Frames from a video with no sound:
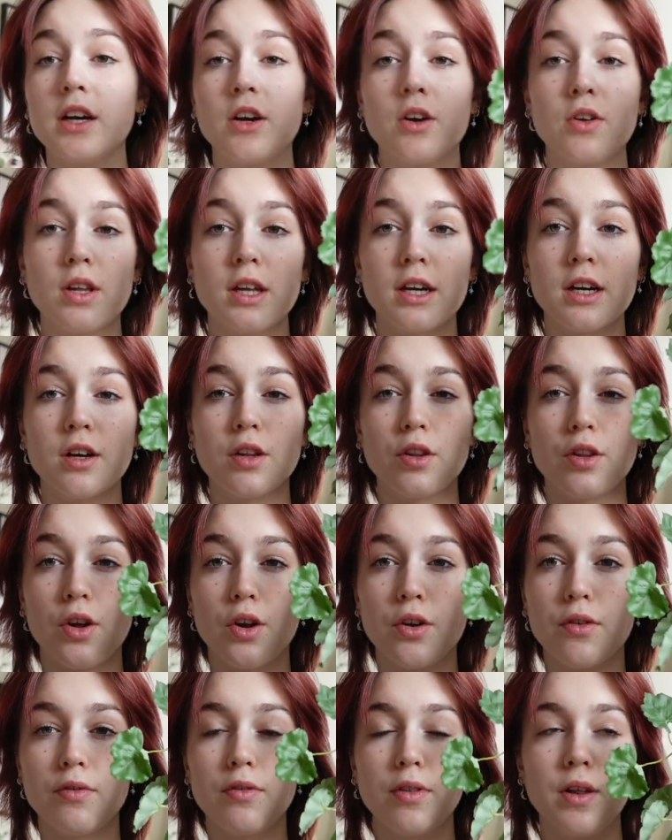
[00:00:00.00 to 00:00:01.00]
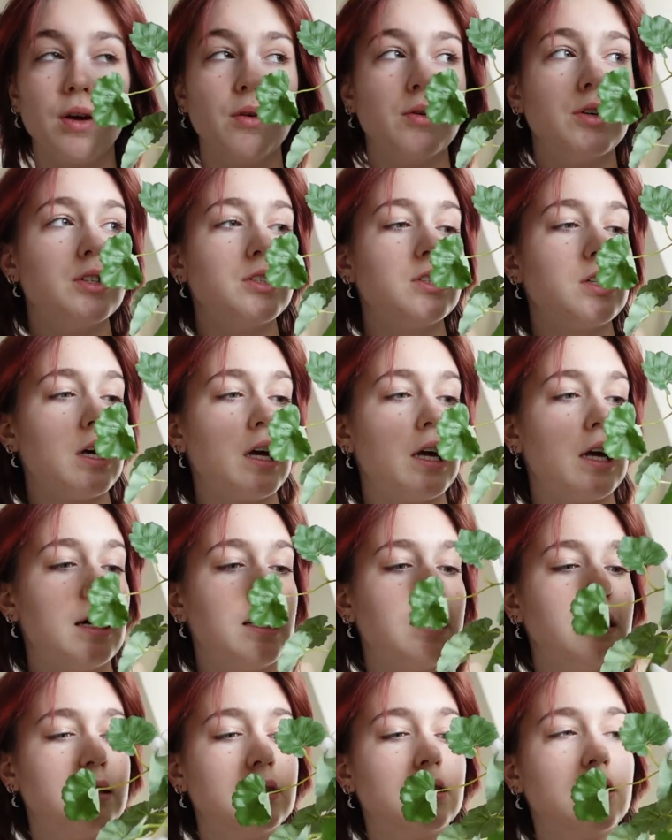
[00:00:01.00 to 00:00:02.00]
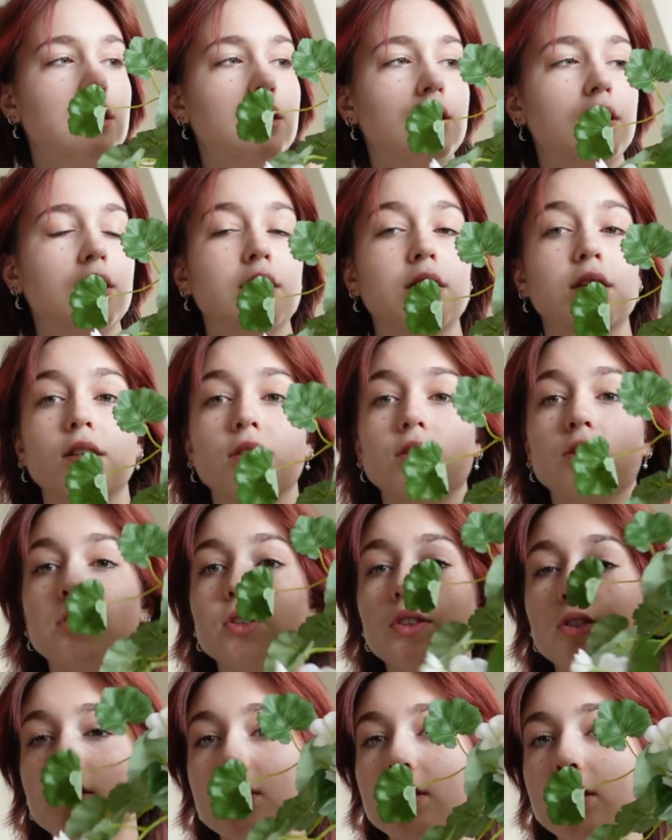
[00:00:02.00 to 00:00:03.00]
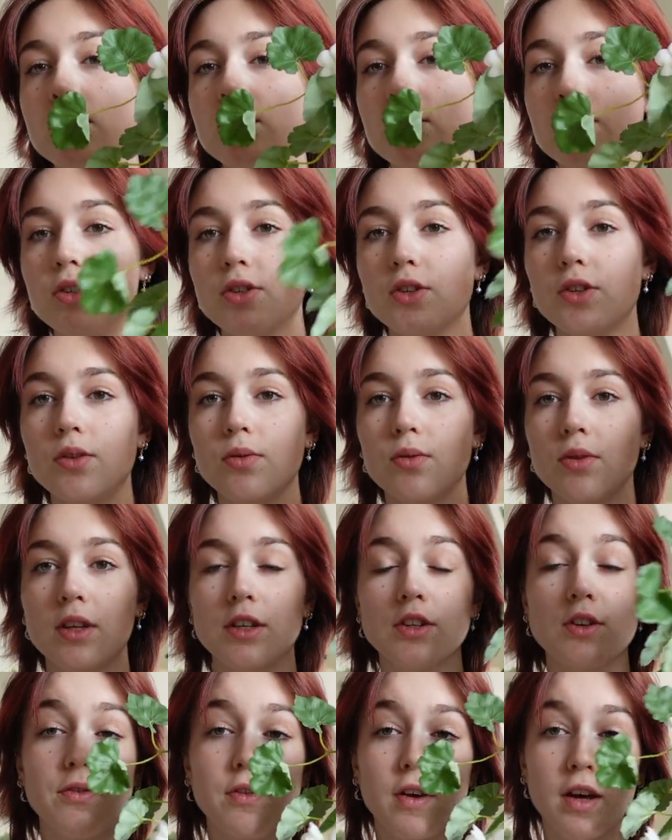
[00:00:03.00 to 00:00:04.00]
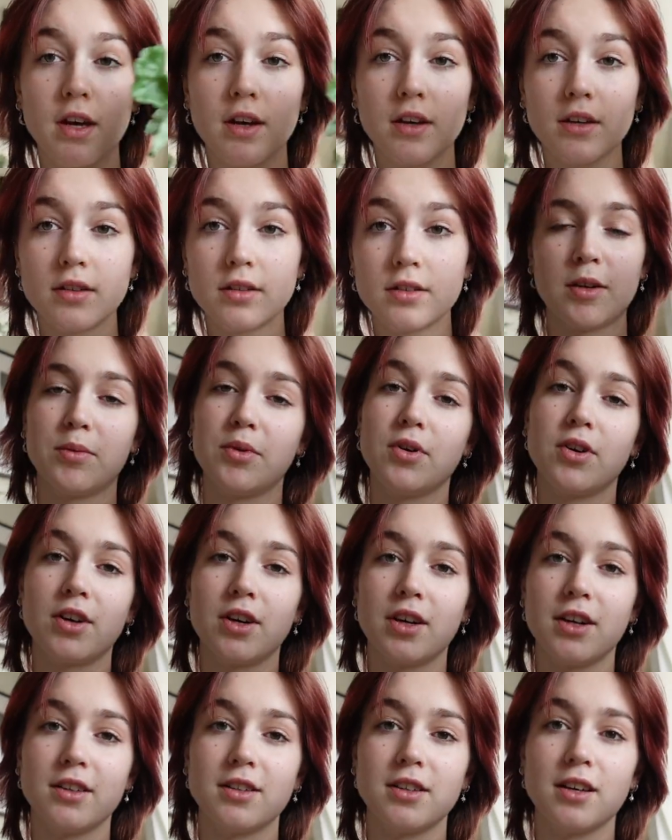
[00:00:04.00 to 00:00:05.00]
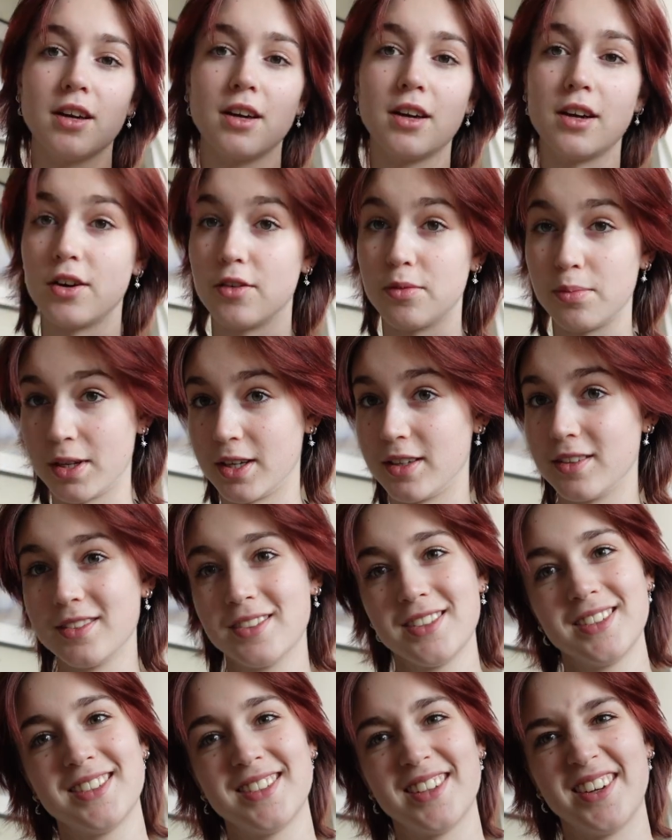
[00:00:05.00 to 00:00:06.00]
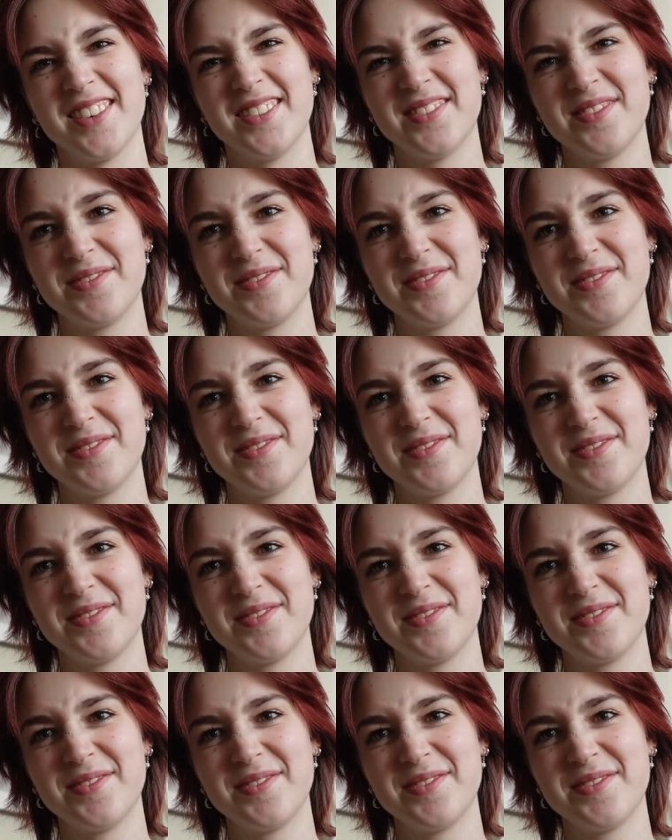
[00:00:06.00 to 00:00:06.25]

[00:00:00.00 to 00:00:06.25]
I got like a lot of flowers, and these are just cute. These are fake. I'm not good at taking care of plants, so.